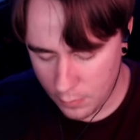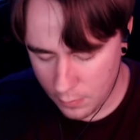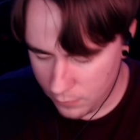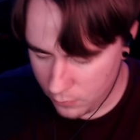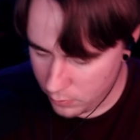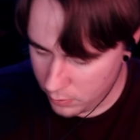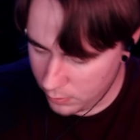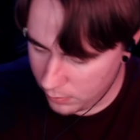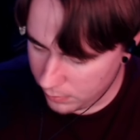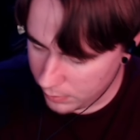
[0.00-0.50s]

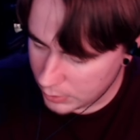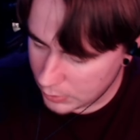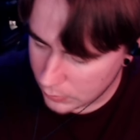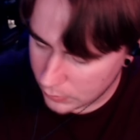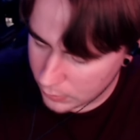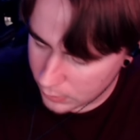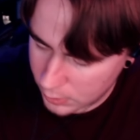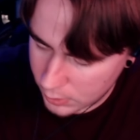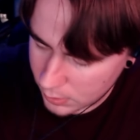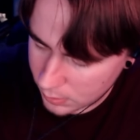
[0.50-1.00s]
foil
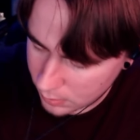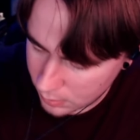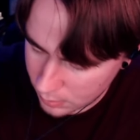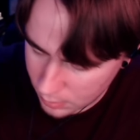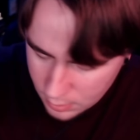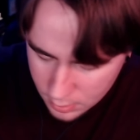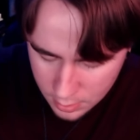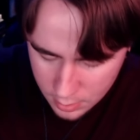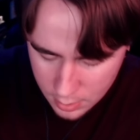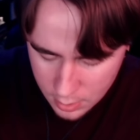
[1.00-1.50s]
resource.
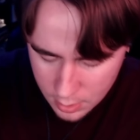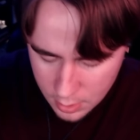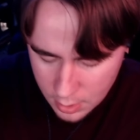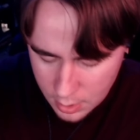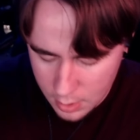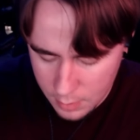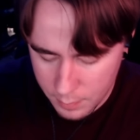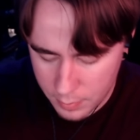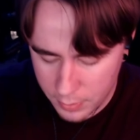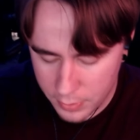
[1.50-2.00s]

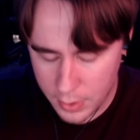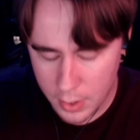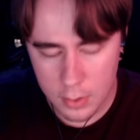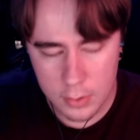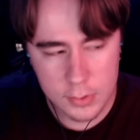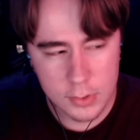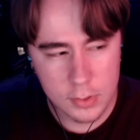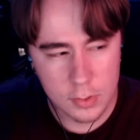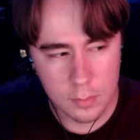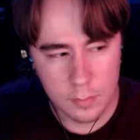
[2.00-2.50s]
But that
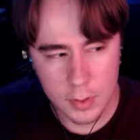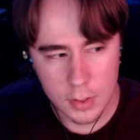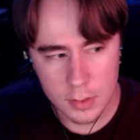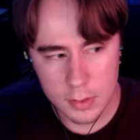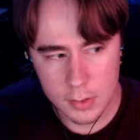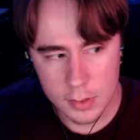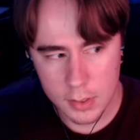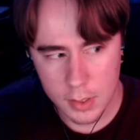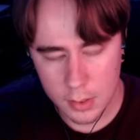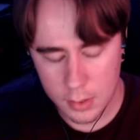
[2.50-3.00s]
also
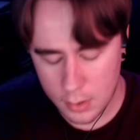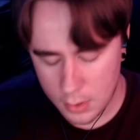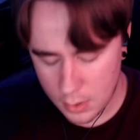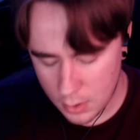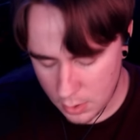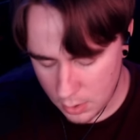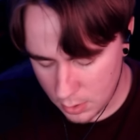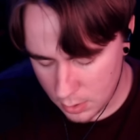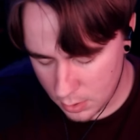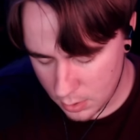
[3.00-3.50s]
means that
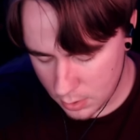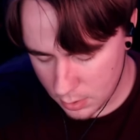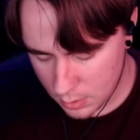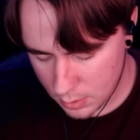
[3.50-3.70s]
the